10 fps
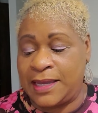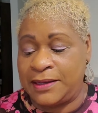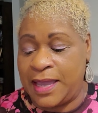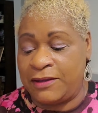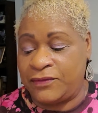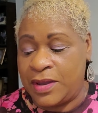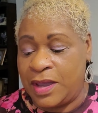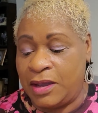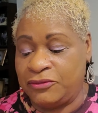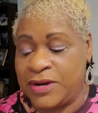have
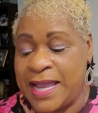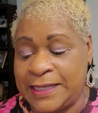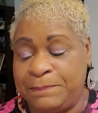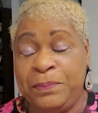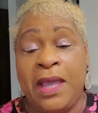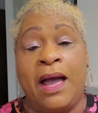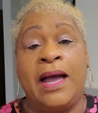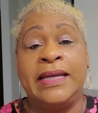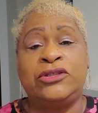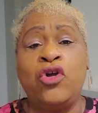read it.
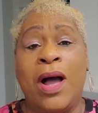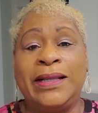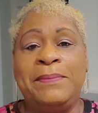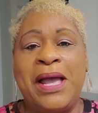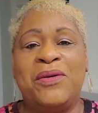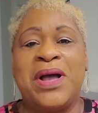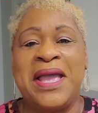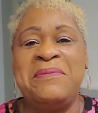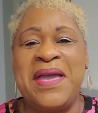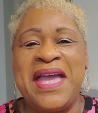It's talking about,
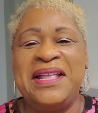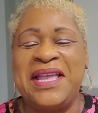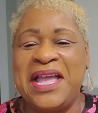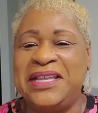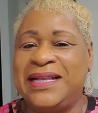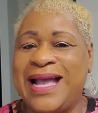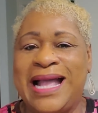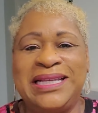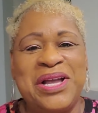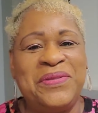amen, you
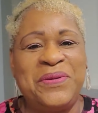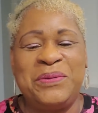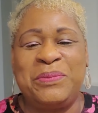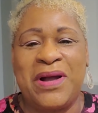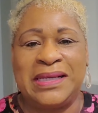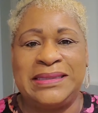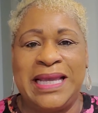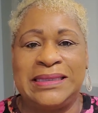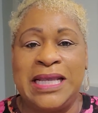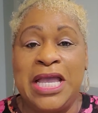got to go through the
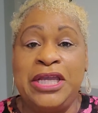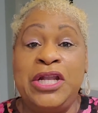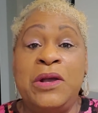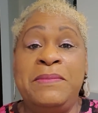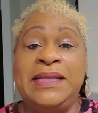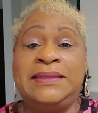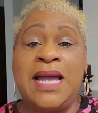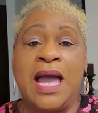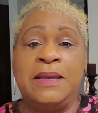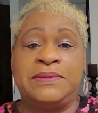process. You know, many
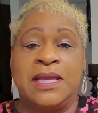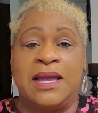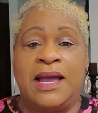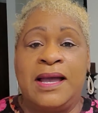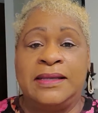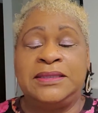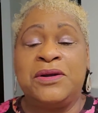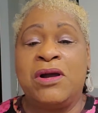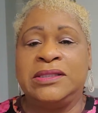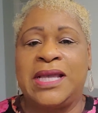times, dear
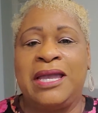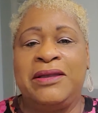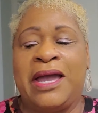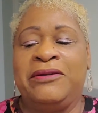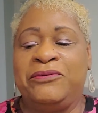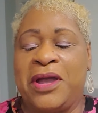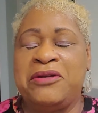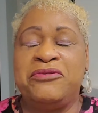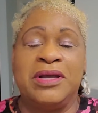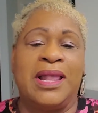hearts, I
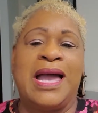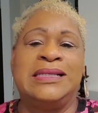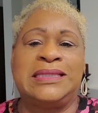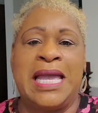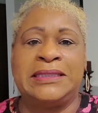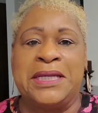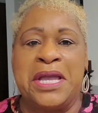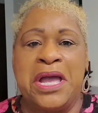realize that